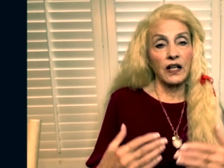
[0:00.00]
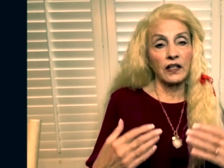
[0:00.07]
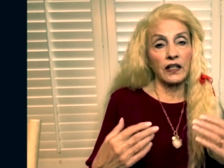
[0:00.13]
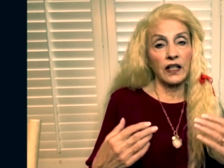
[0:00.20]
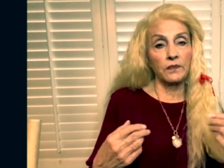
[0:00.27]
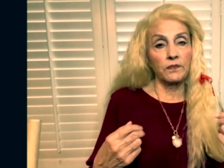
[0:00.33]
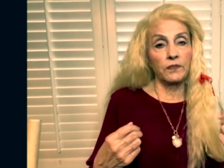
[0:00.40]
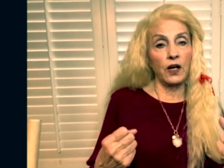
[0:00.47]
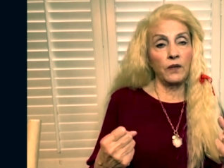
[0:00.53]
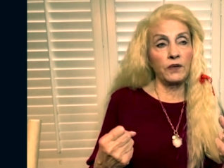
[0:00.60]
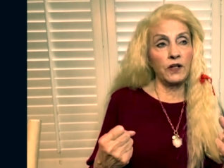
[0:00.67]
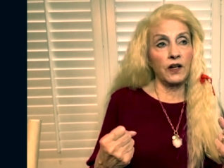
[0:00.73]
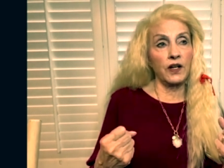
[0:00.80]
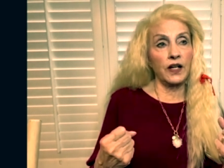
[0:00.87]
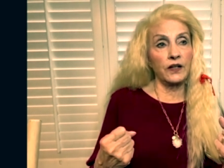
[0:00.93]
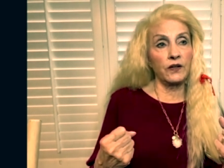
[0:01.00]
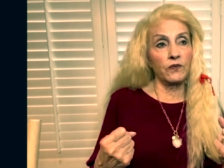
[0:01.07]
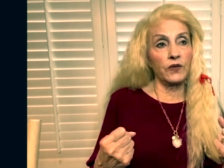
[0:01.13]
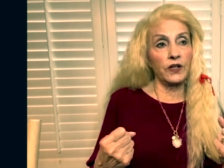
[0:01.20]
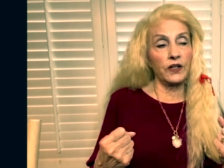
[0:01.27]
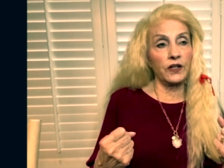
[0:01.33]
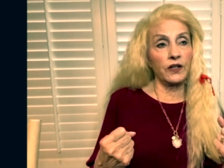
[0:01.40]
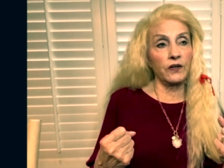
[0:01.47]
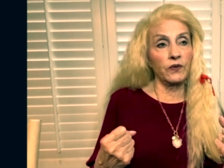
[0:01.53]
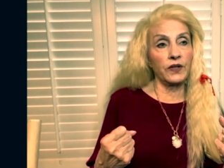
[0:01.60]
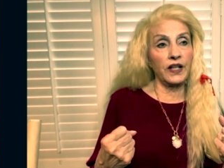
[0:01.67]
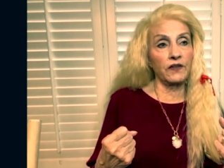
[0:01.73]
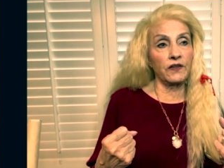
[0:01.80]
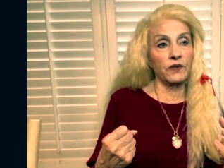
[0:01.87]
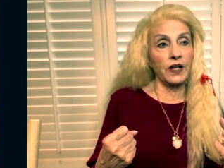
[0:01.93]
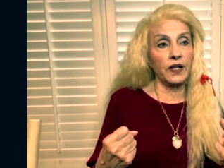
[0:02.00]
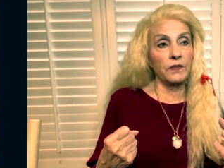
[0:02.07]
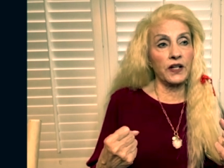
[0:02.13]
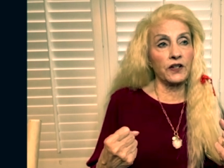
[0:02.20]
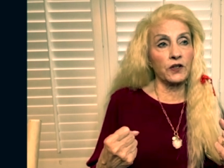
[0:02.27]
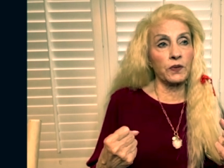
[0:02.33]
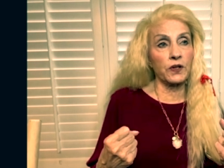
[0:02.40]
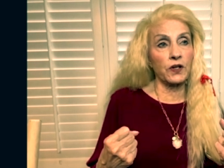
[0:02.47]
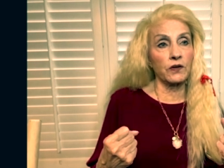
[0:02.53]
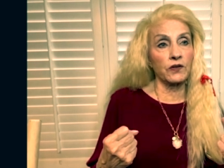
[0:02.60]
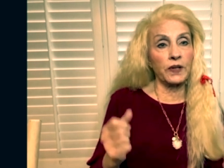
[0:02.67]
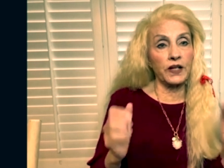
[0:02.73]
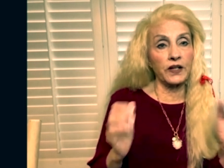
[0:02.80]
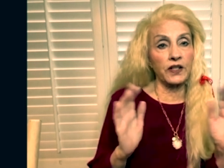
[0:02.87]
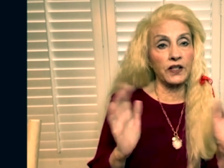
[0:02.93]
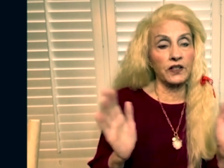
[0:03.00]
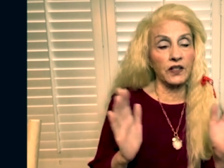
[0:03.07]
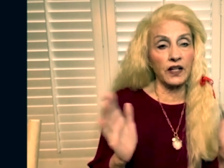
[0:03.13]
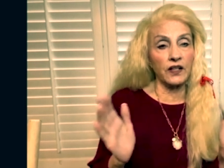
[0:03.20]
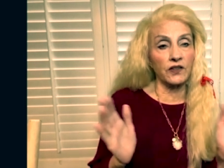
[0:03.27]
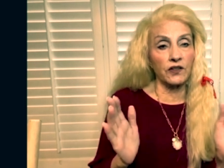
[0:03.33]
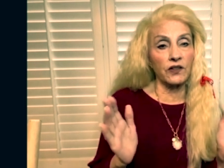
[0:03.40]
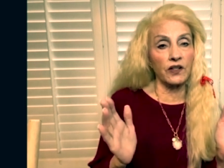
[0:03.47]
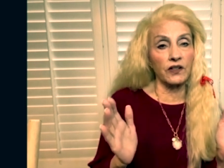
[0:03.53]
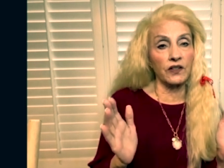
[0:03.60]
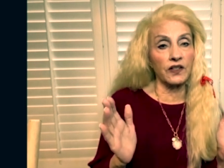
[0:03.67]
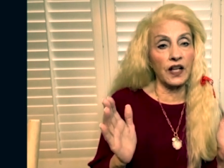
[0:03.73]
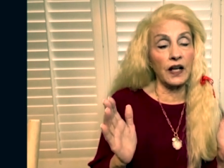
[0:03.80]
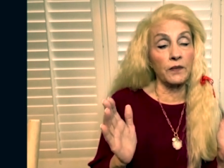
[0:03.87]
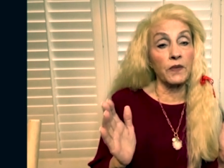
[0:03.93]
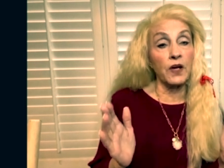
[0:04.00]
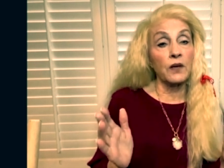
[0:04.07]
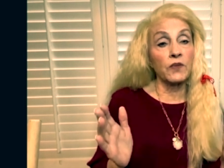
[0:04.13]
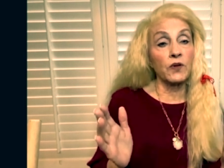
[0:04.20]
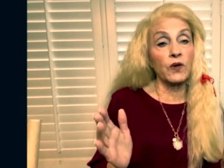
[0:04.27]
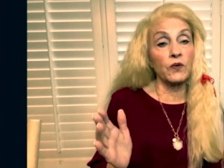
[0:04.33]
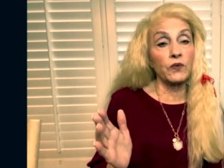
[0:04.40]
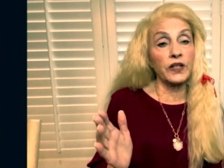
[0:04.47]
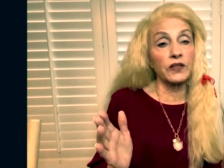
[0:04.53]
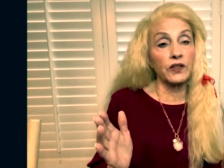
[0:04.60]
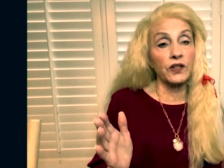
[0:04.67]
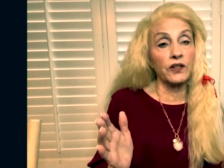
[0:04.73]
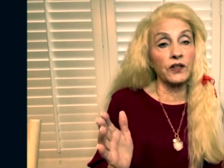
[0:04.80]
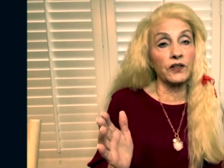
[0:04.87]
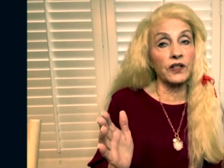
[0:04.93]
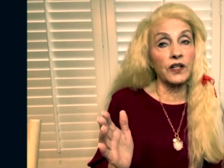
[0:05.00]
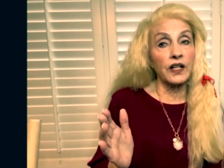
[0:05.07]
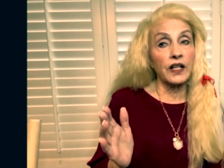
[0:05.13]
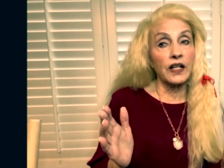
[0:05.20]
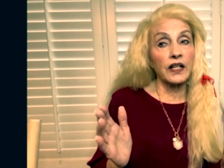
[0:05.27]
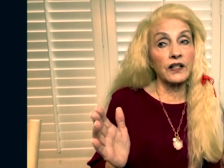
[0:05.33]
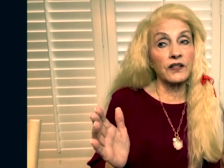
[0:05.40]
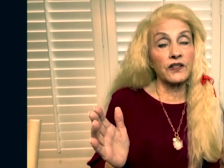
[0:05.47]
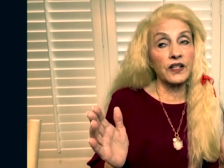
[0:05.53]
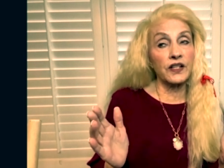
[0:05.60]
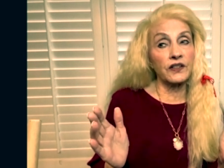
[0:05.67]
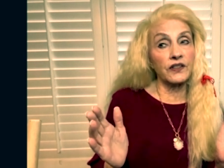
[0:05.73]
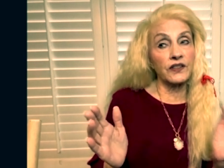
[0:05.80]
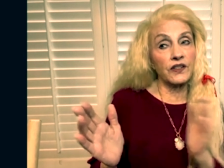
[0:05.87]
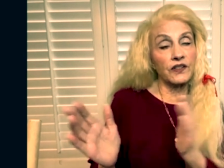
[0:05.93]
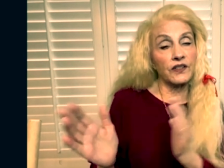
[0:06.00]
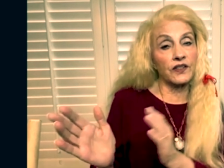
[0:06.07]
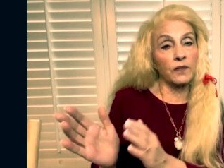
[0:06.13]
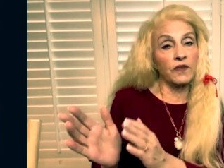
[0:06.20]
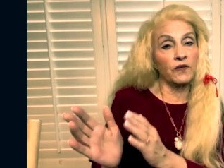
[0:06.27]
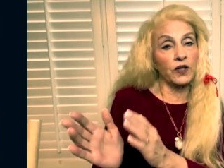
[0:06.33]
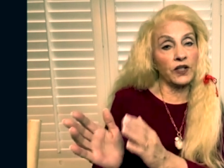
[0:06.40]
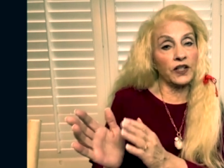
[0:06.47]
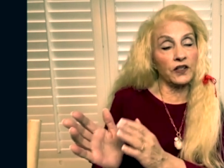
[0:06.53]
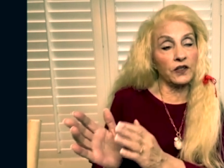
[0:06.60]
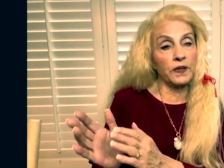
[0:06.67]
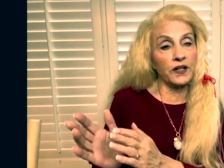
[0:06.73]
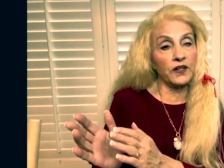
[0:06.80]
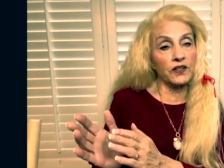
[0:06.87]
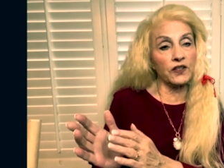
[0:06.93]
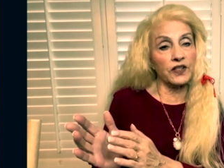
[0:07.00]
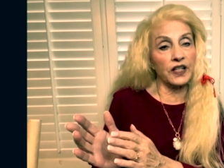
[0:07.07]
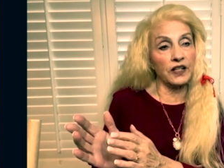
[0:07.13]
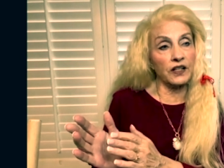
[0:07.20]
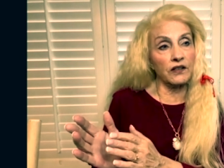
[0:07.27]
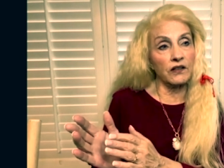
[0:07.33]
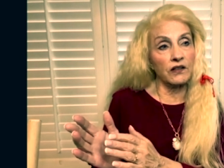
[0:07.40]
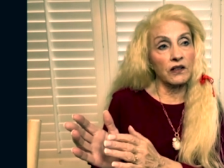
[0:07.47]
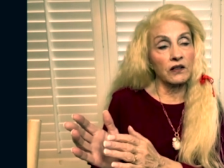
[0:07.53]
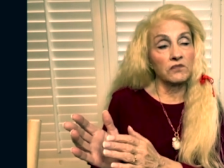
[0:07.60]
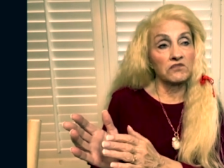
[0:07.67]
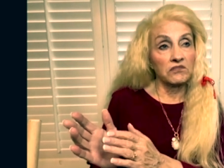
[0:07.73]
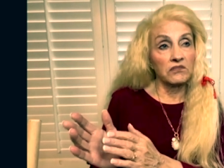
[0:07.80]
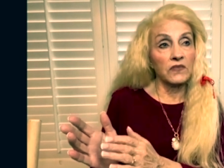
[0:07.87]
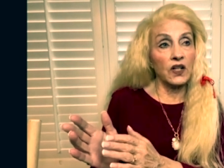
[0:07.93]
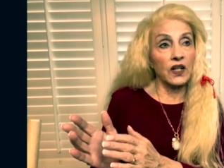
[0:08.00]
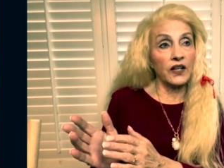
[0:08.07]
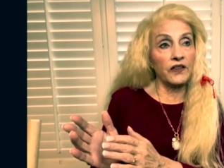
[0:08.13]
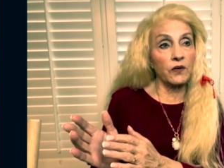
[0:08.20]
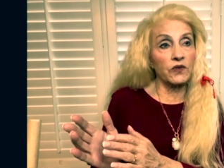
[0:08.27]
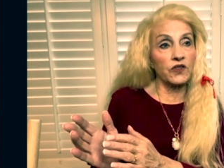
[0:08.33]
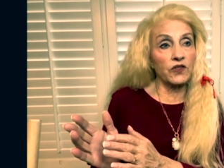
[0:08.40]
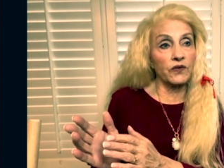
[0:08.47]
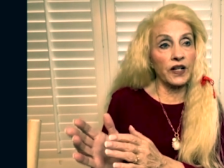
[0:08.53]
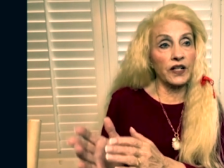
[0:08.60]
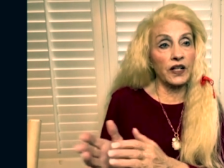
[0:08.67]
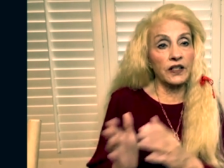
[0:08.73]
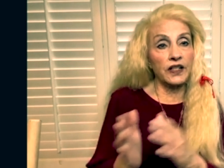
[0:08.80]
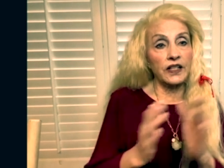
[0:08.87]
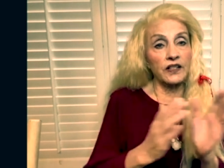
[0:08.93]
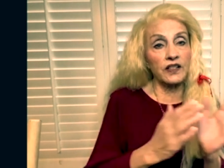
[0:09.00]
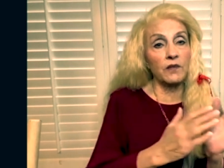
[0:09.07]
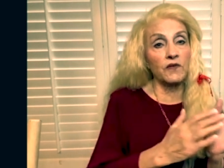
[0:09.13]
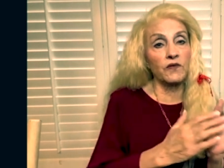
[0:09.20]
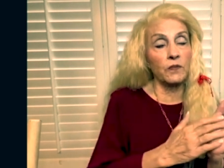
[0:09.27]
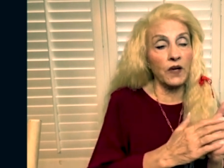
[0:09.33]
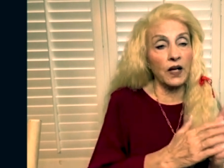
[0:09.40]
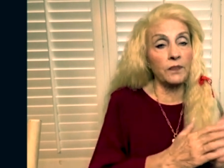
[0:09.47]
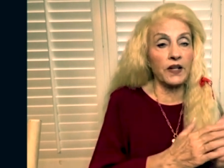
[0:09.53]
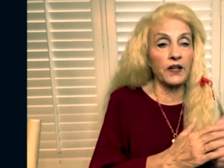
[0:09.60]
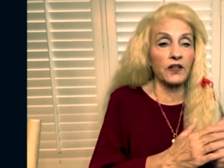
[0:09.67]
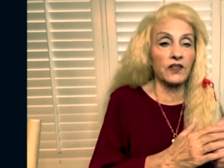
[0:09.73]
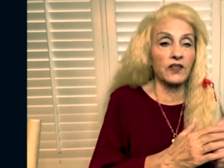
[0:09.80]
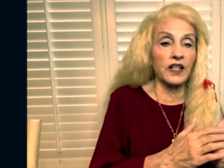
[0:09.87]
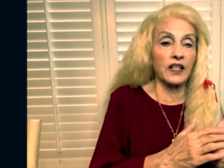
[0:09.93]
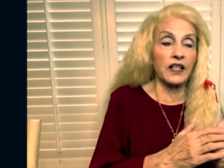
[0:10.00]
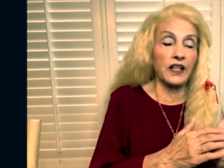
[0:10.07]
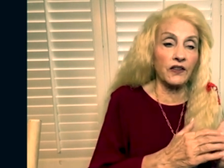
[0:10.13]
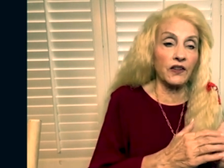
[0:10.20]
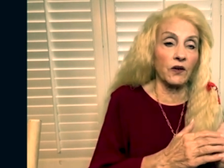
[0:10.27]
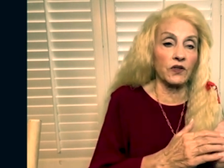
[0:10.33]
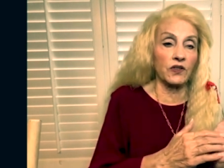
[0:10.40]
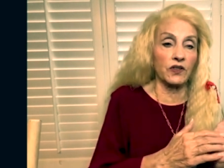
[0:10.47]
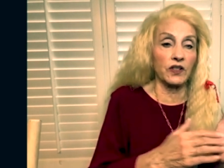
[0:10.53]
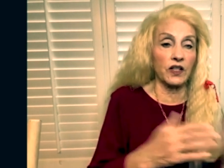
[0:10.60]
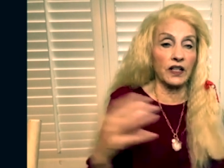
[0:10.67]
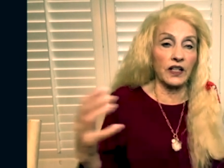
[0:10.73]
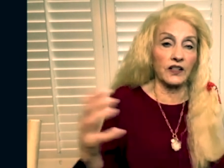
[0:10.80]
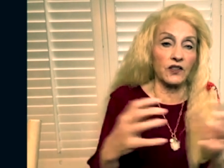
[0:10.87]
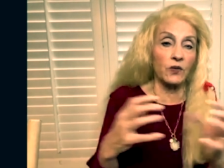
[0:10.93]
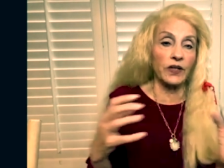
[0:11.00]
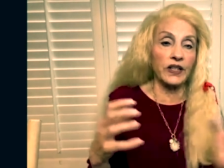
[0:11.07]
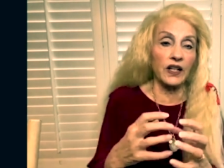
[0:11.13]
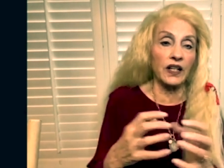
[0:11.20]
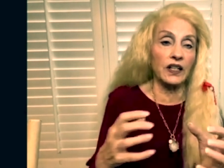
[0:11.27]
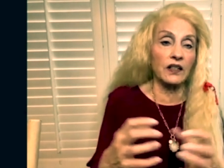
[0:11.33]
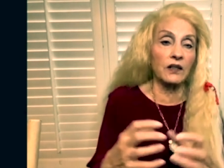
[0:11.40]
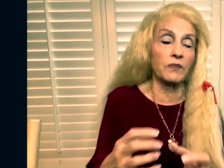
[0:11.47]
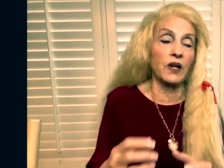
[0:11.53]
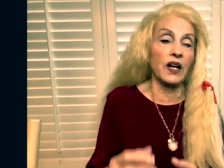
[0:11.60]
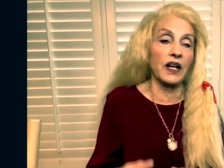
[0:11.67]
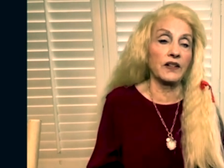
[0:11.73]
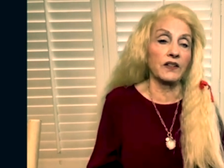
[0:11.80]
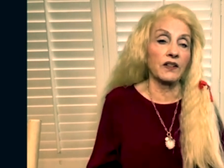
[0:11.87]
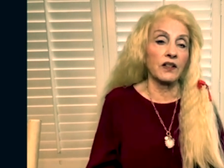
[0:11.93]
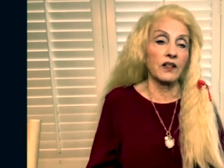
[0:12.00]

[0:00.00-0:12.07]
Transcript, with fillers: like bob and i we uh, we have a great marriage but our parenting styles are not the same but what we learned is that some of what his parents did i thought was a great idea and some of what my parents did he thought was a good idea so we kind of combined